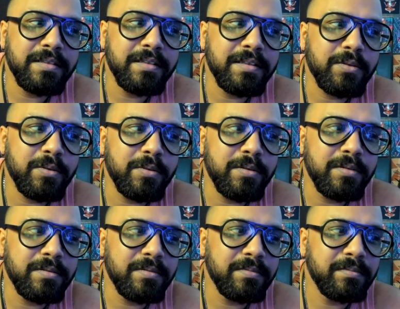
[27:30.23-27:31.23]
this whole
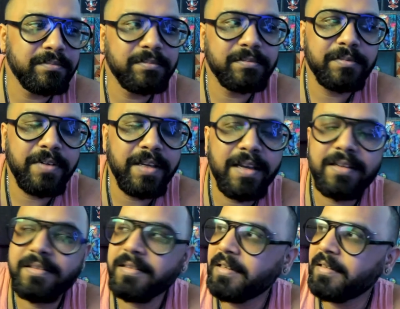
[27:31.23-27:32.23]
fiasco.